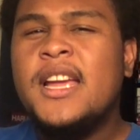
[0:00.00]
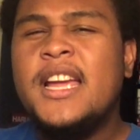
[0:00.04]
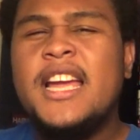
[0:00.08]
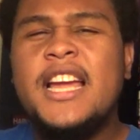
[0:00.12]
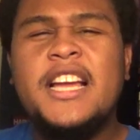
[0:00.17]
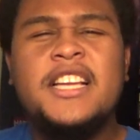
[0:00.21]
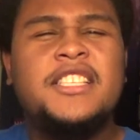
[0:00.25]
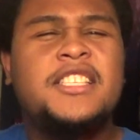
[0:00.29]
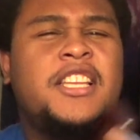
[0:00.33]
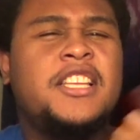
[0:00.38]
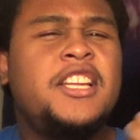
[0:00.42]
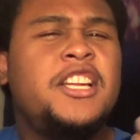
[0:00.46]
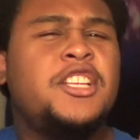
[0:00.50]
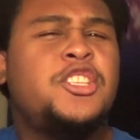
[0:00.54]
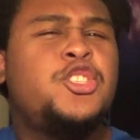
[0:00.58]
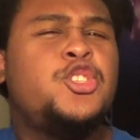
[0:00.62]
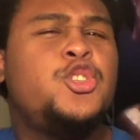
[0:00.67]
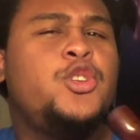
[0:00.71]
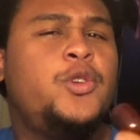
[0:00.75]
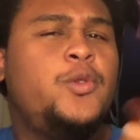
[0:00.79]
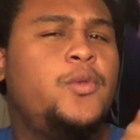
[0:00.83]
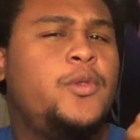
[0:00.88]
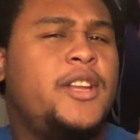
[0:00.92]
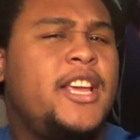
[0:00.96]
is in its
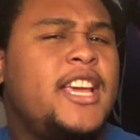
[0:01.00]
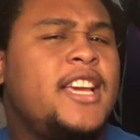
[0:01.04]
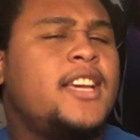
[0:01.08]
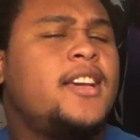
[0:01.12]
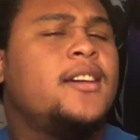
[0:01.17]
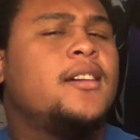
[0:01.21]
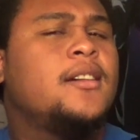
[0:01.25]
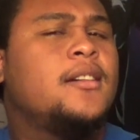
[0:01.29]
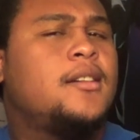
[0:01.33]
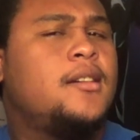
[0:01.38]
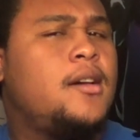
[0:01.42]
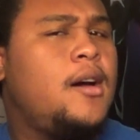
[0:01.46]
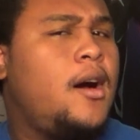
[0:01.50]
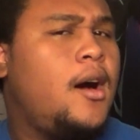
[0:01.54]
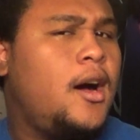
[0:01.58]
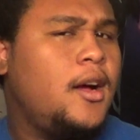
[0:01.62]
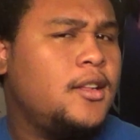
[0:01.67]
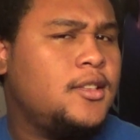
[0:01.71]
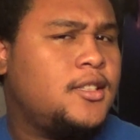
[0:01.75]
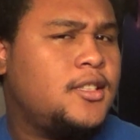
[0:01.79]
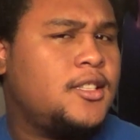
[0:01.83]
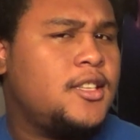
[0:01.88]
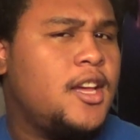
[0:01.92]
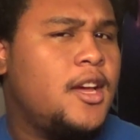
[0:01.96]
unique
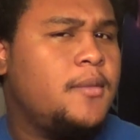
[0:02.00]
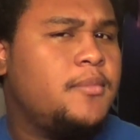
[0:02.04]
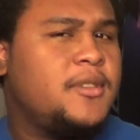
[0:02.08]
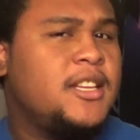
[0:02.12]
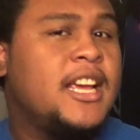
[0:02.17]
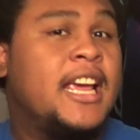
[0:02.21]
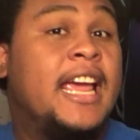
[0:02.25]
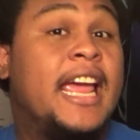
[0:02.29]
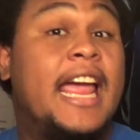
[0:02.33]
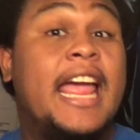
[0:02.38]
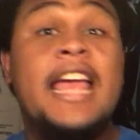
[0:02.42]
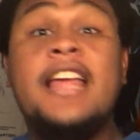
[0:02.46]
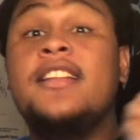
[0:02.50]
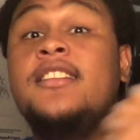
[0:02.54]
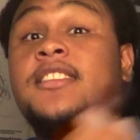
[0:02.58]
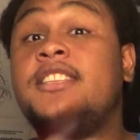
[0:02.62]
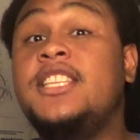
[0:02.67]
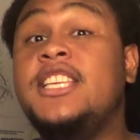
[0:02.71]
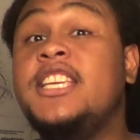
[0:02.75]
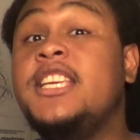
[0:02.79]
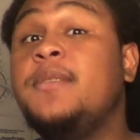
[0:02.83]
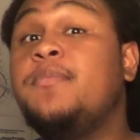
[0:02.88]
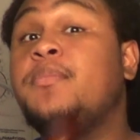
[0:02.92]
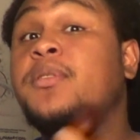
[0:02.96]
concept and
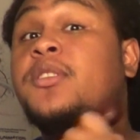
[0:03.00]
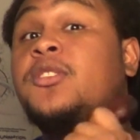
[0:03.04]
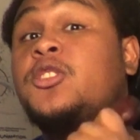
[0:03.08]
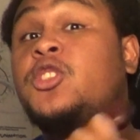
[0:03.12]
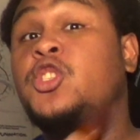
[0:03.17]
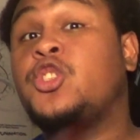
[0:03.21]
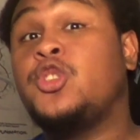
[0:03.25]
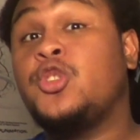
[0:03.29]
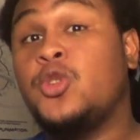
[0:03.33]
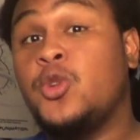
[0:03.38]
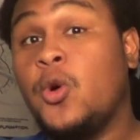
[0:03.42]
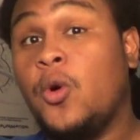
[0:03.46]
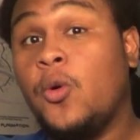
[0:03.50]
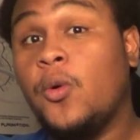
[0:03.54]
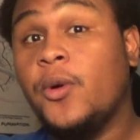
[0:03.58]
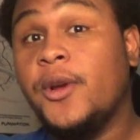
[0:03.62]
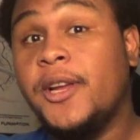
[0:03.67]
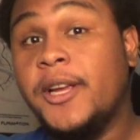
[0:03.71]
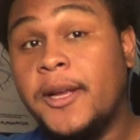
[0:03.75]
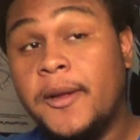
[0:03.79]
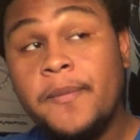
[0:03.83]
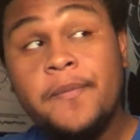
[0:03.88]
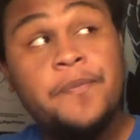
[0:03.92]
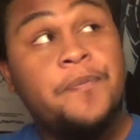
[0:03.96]
deep
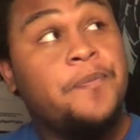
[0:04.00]
story.